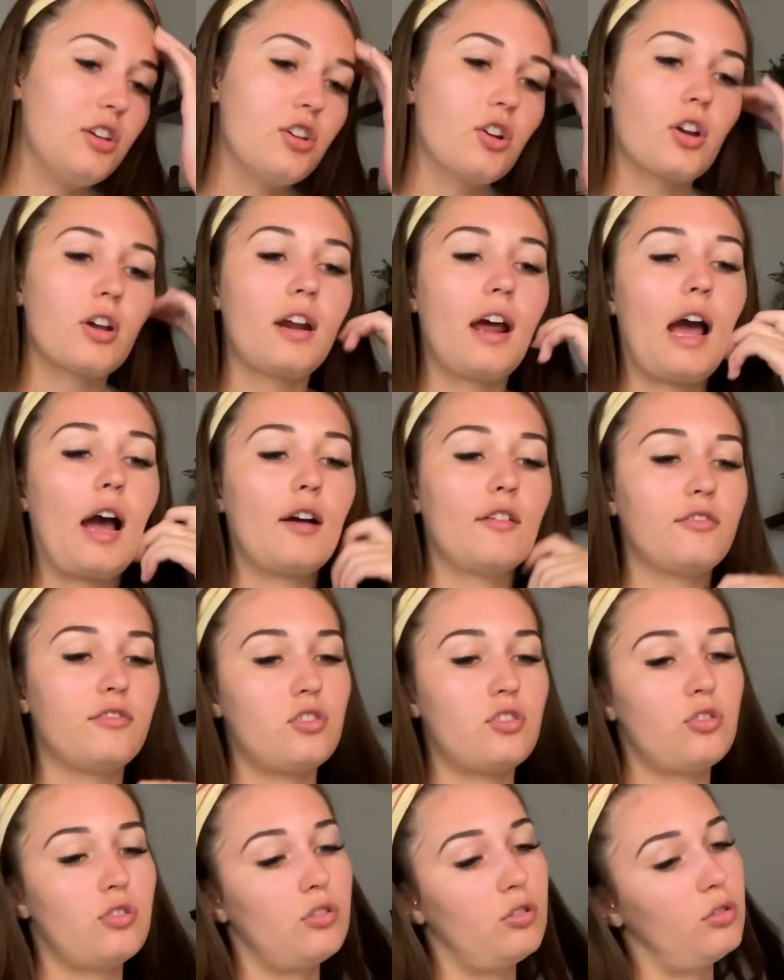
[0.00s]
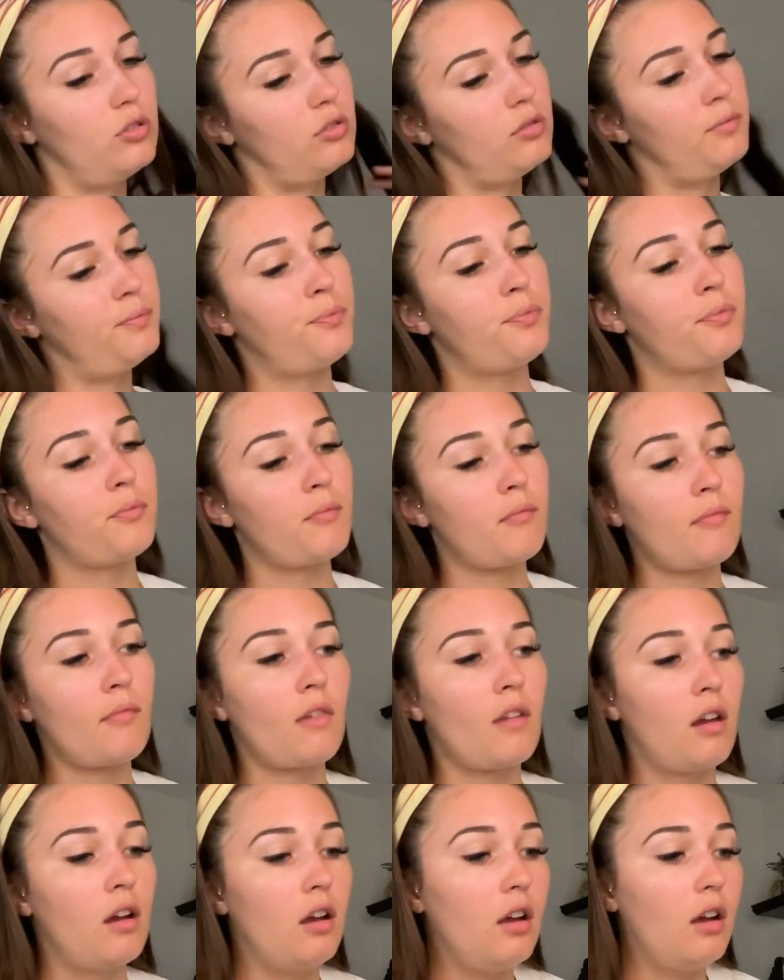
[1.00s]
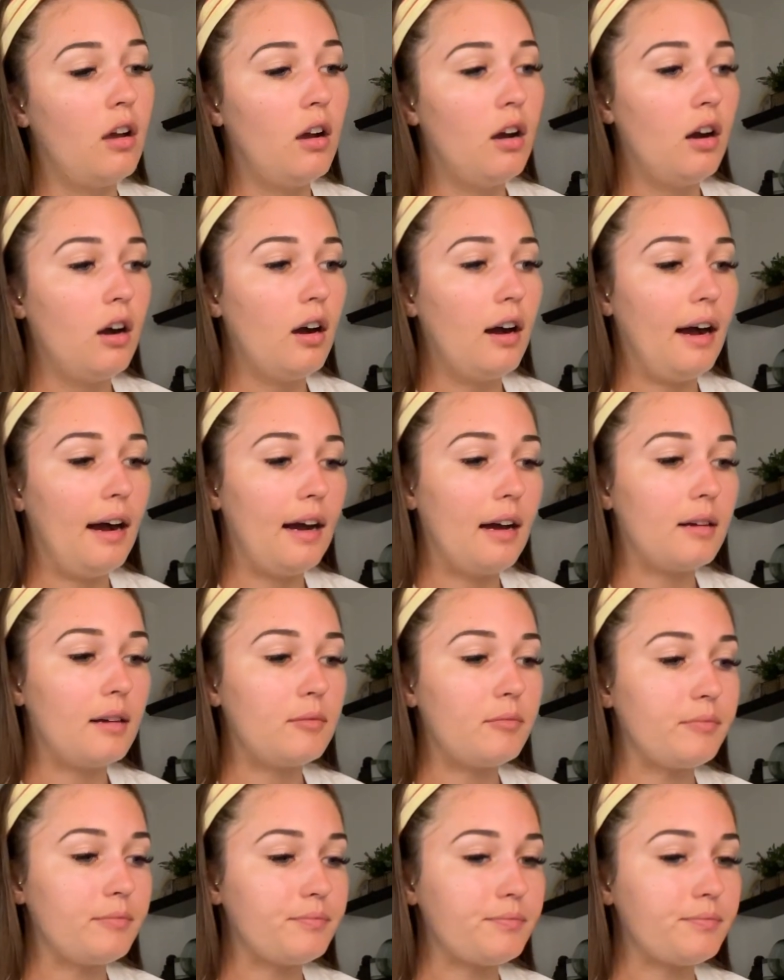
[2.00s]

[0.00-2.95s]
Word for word: You're gonna have to um,